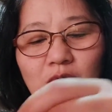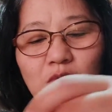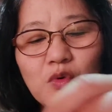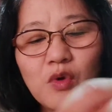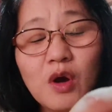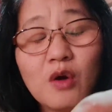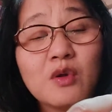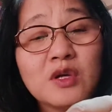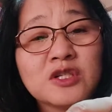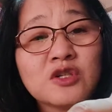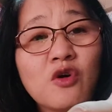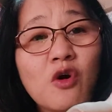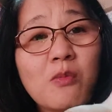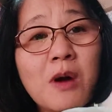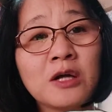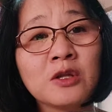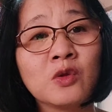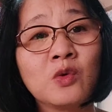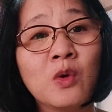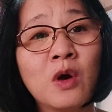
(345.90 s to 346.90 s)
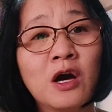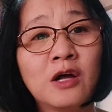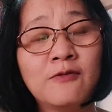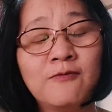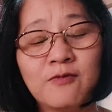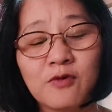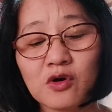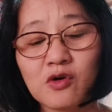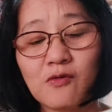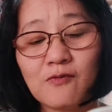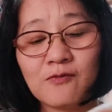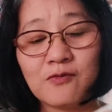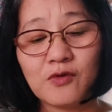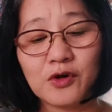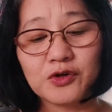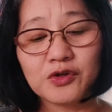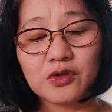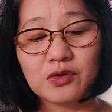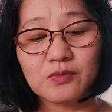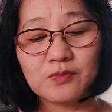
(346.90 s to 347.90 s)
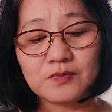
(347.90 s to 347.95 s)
We always go back to God for comfort.